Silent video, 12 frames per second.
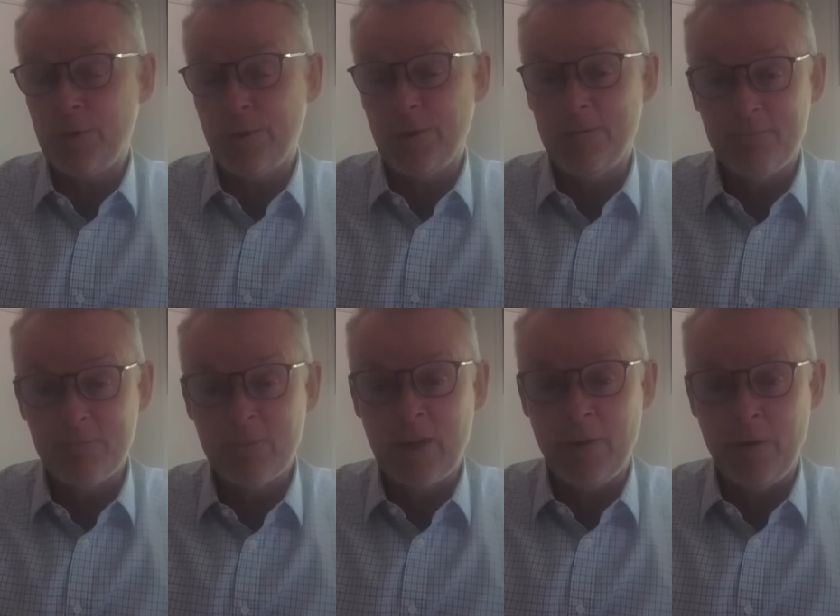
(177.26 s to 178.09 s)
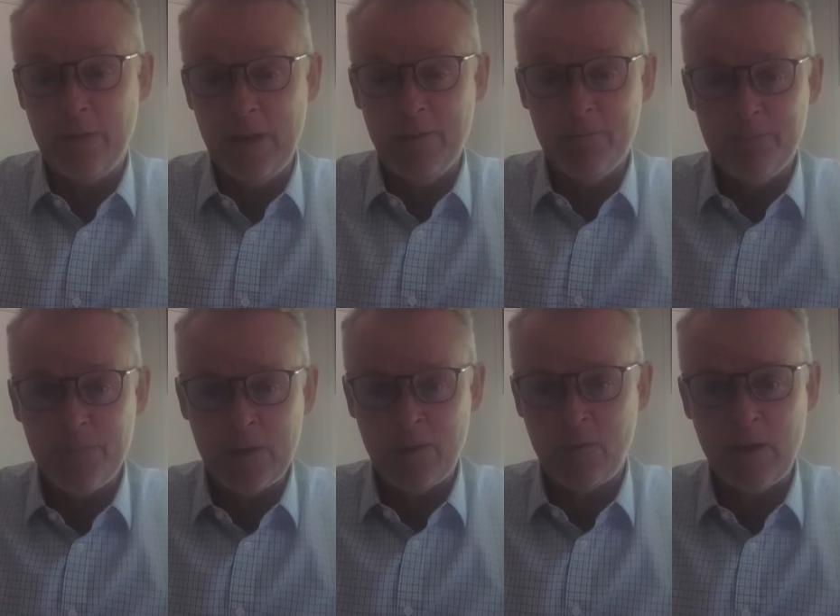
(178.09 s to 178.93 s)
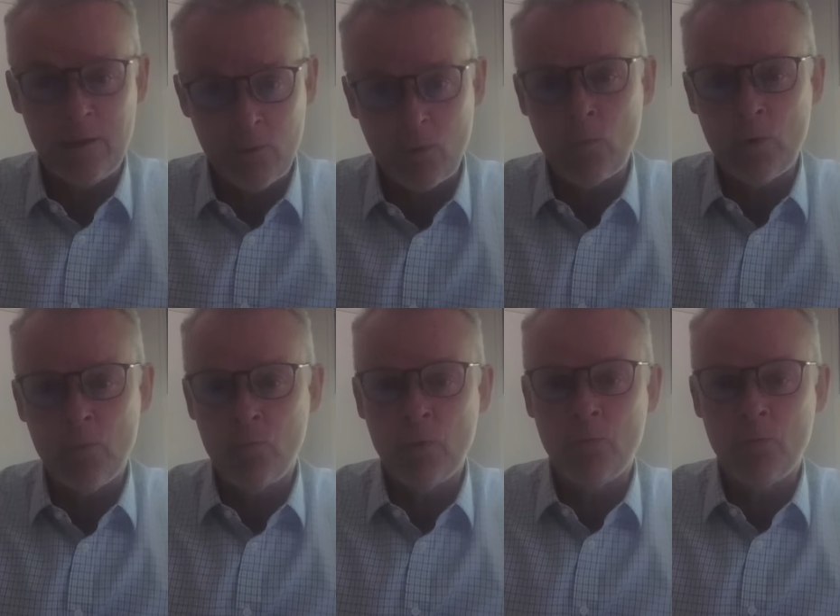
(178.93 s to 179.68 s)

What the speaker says: on it there and then and said, look, we'll